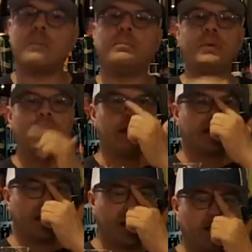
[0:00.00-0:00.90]

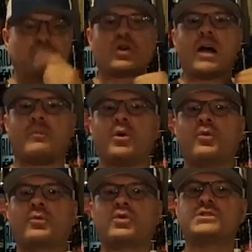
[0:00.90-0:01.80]
Big tropical
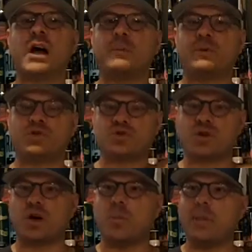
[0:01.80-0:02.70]
fruits up in your
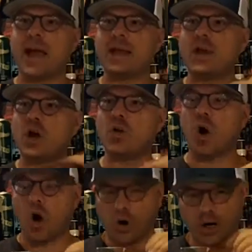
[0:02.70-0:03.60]
grill. Mango,
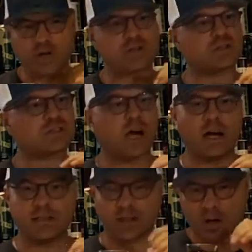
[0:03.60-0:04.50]
orange, tons of